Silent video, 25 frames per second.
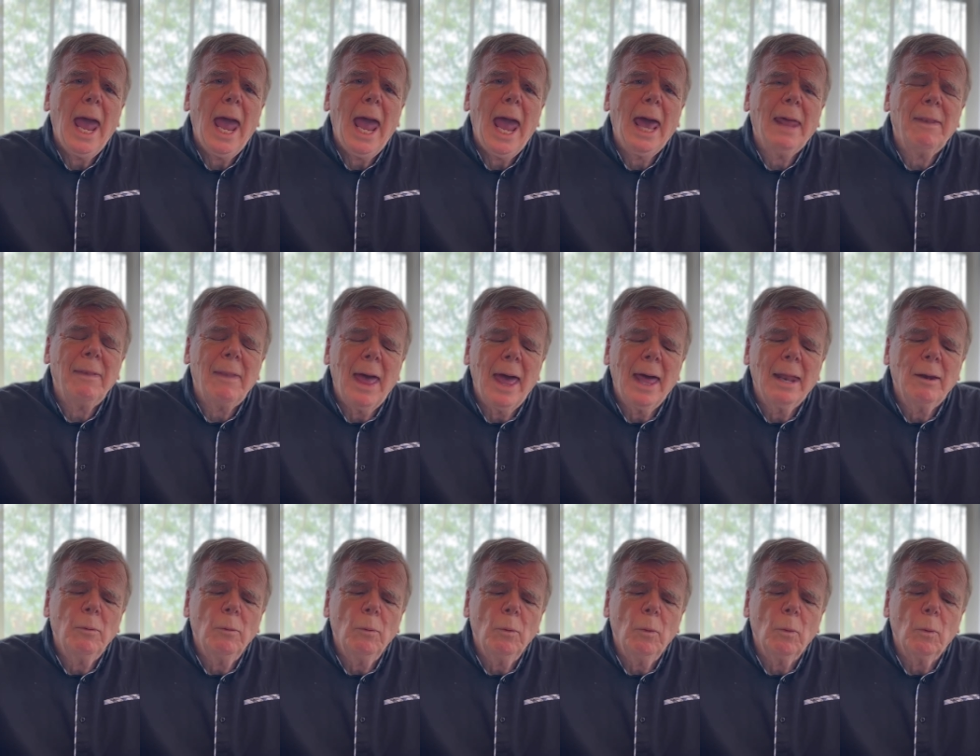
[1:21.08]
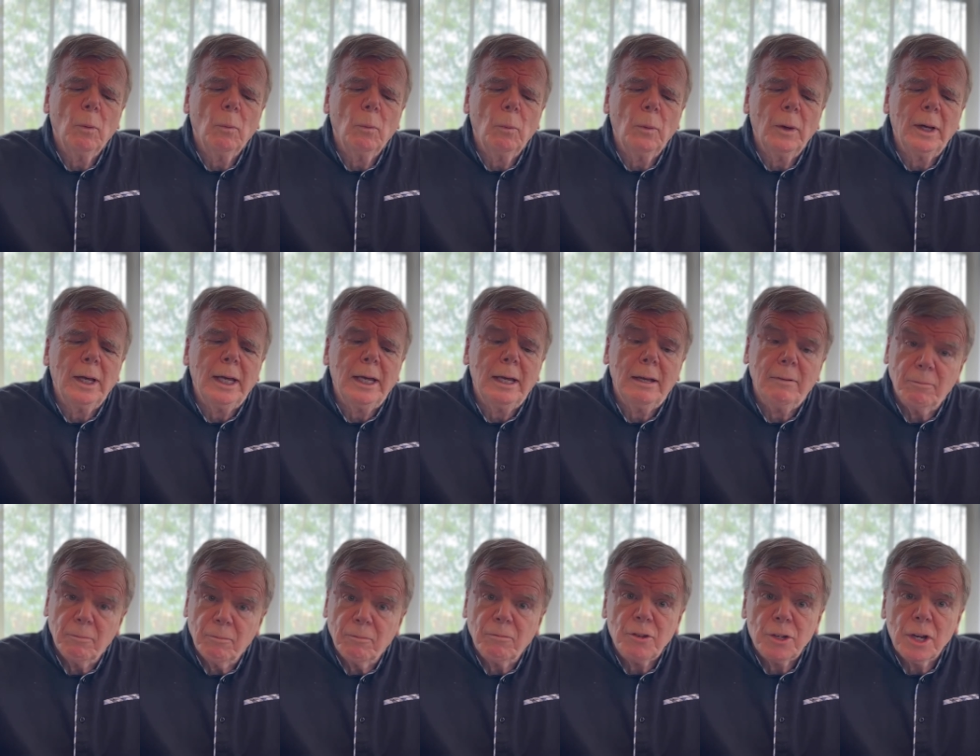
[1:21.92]
And then
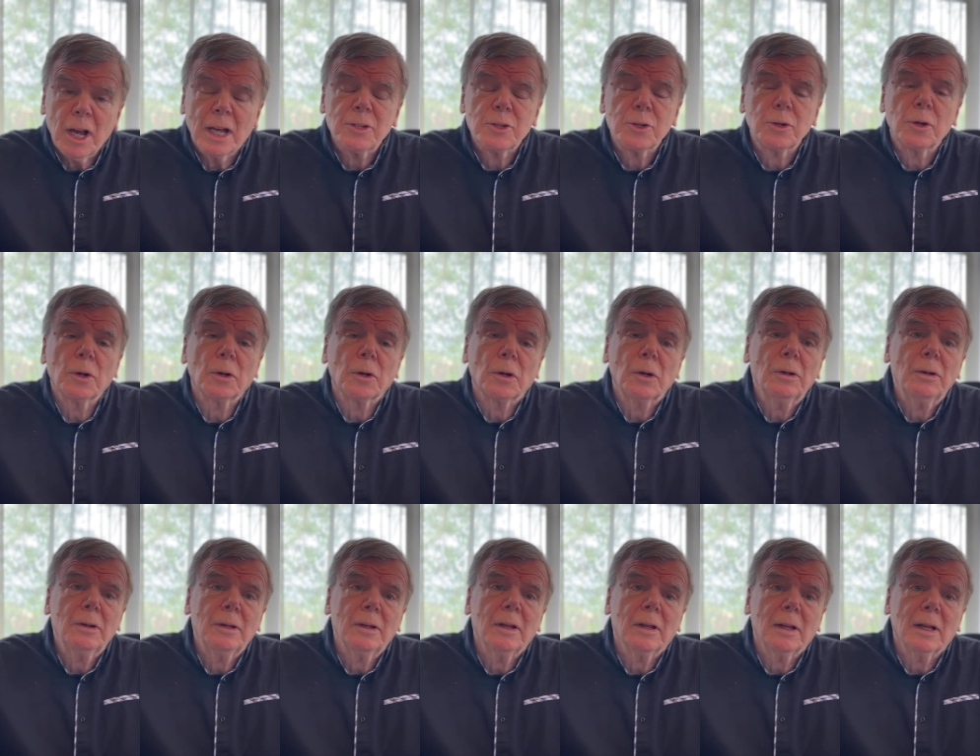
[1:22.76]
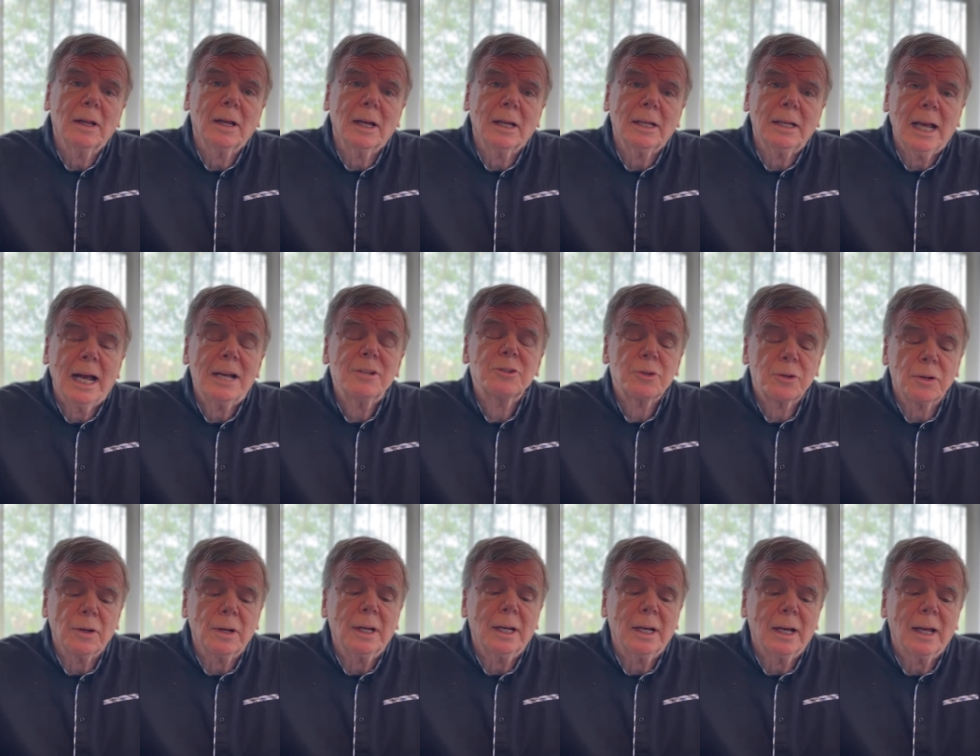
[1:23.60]
we just heard uh,
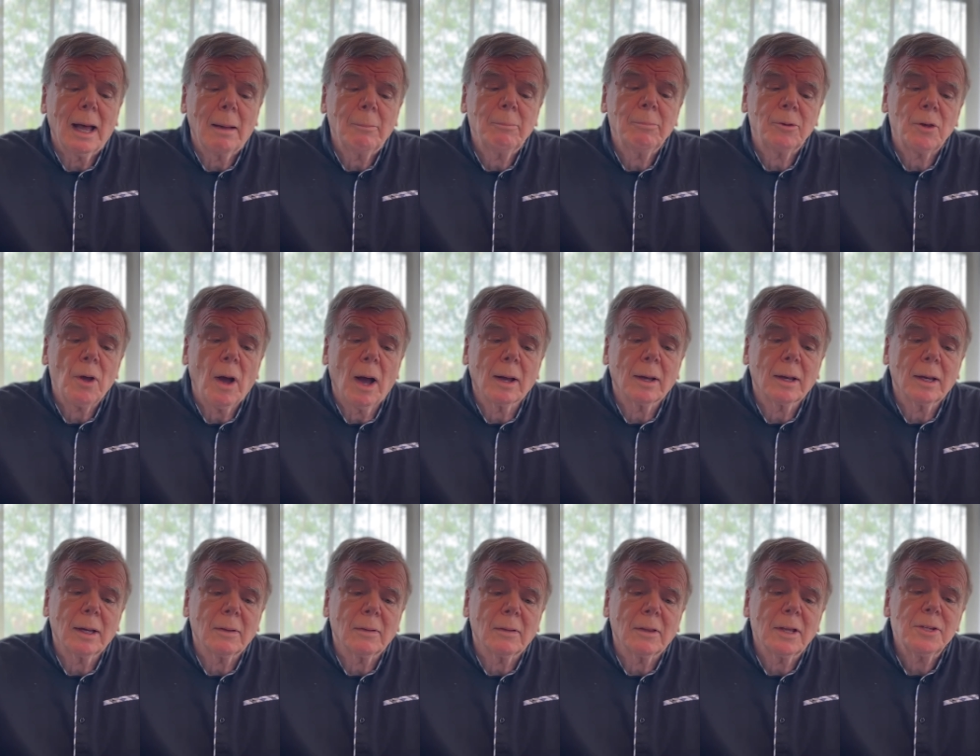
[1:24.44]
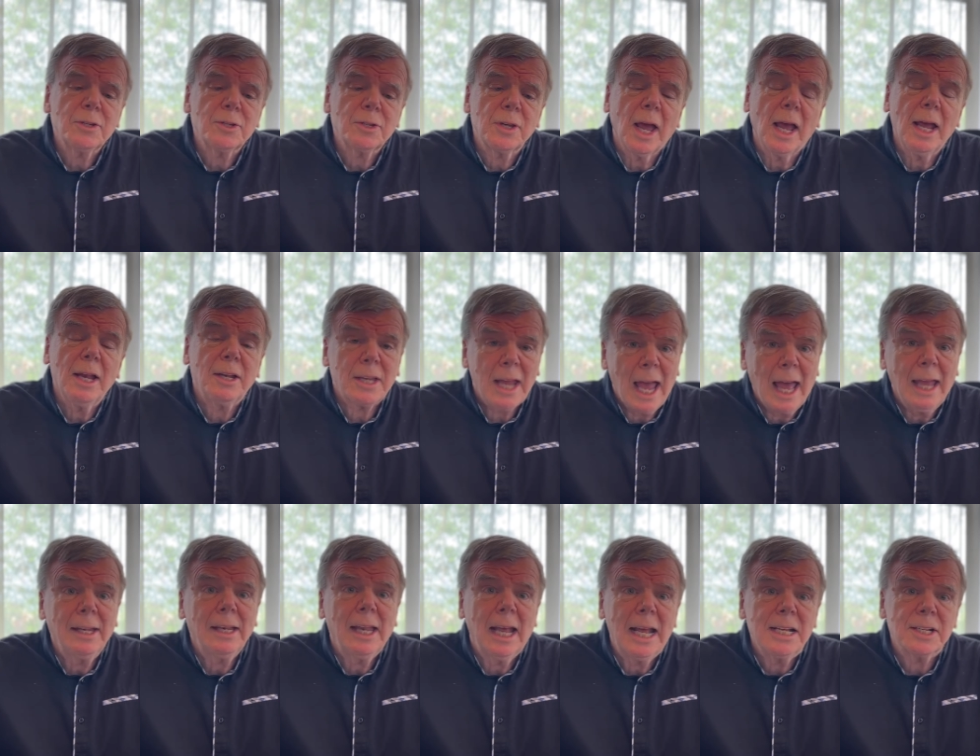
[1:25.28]
yesterday, I'm talking this day,
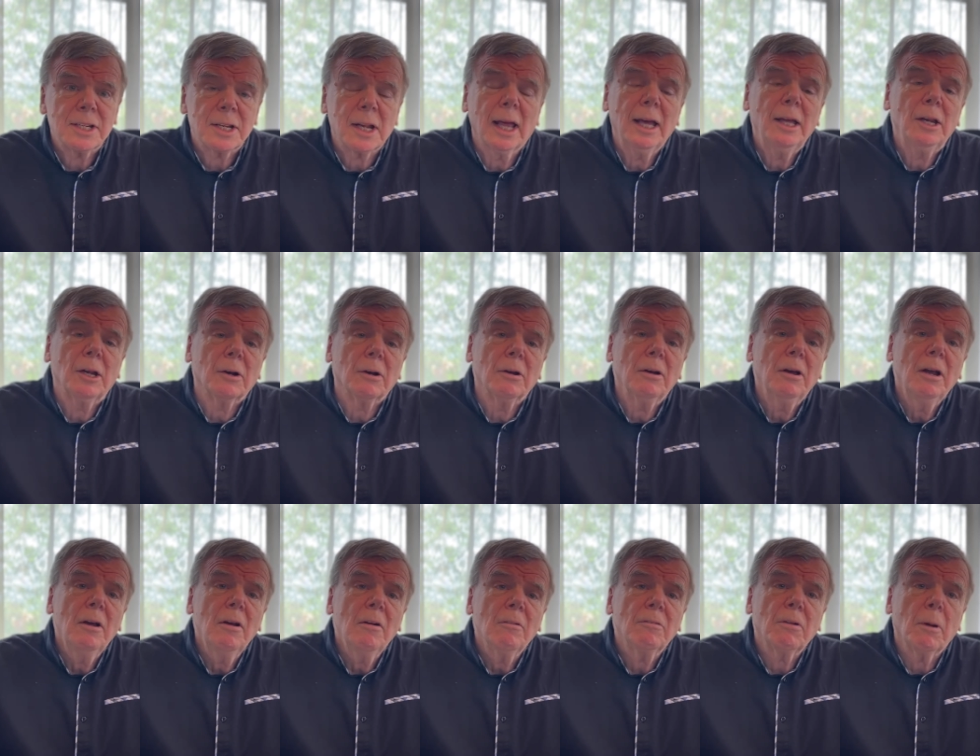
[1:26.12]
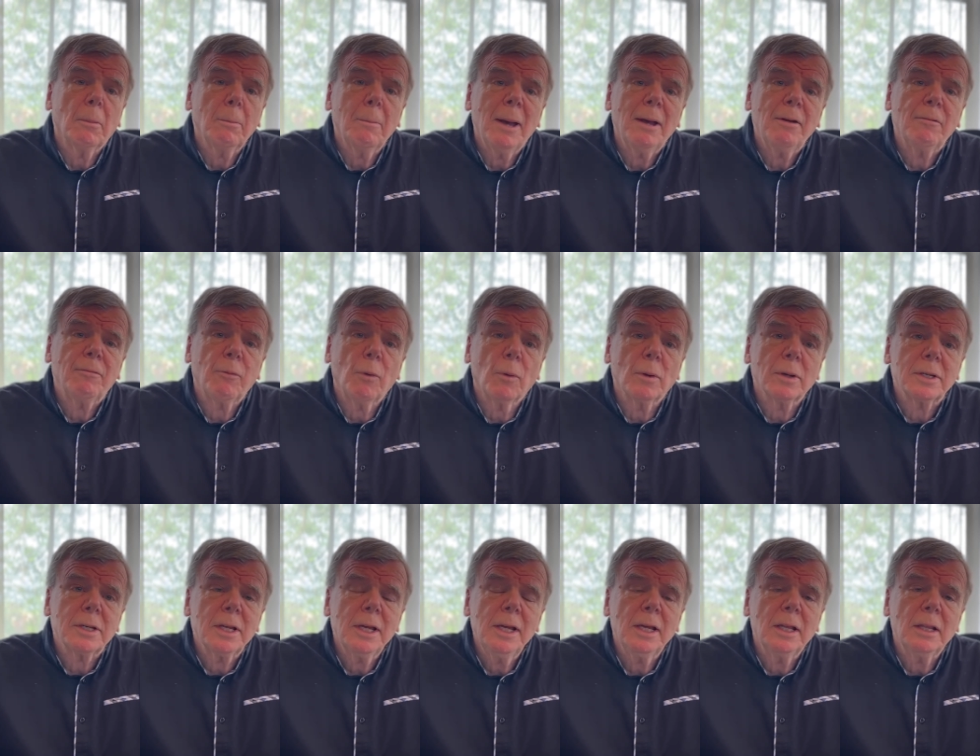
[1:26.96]
10 days later from May
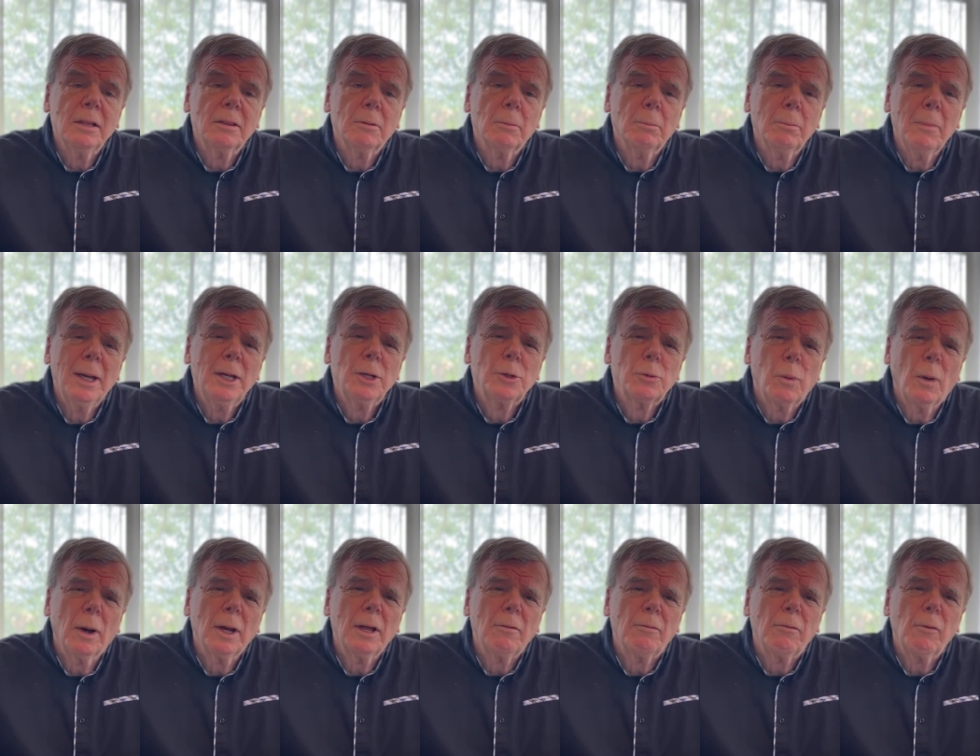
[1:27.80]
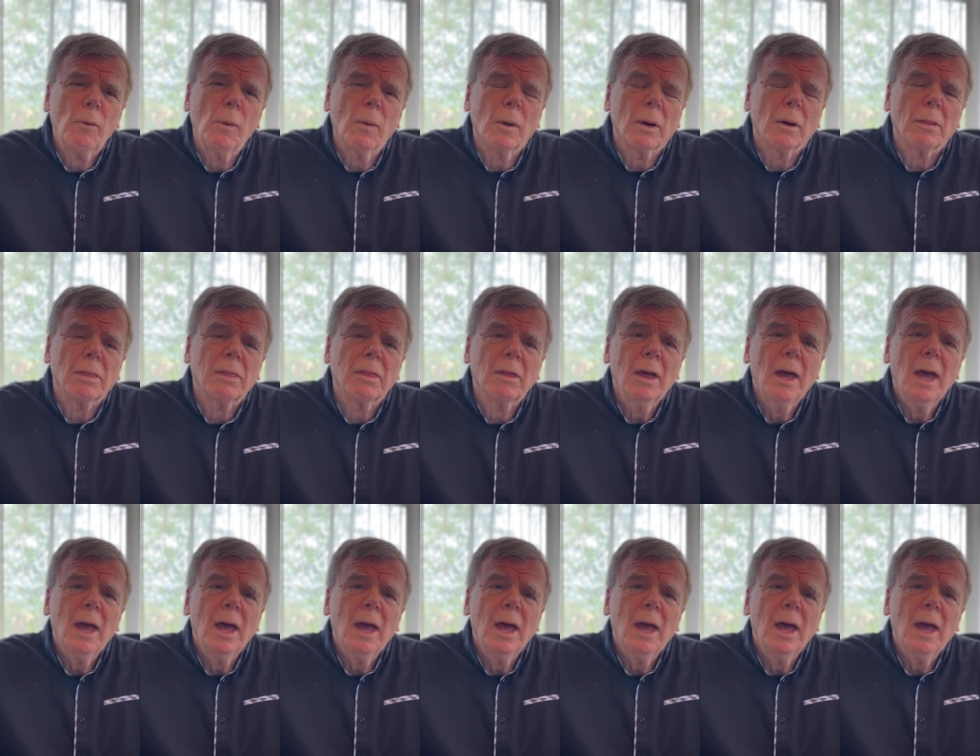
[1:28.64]
14th to May 24th.